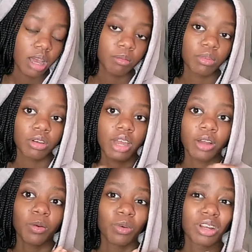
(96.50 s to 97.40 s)
I
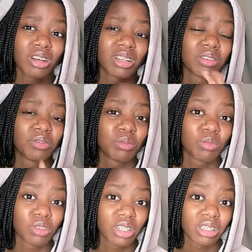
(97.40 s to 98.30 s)
don't work out every
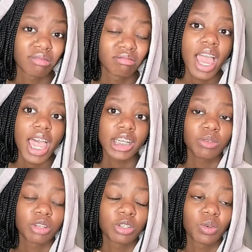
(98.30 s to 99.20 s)
morning. I
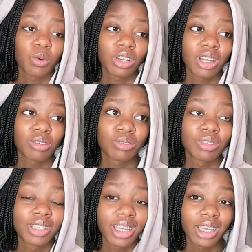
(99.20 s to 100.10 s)
just wanted to work out
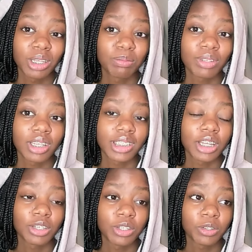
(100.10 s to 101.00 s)
today because
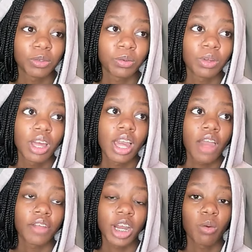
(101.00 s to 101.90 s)
I knew
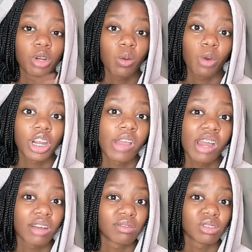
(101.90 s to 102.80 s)
that I wouldn't work out
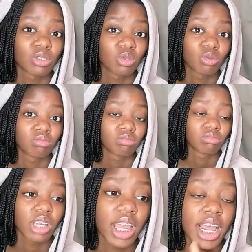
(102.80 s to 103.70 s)
after school,
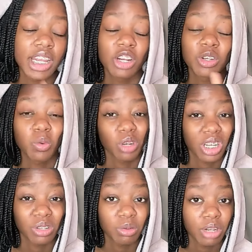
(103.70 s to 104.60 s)
and I needed to
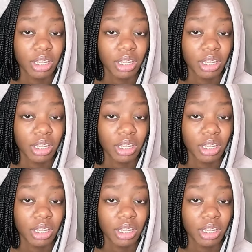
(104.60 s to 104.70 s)
work out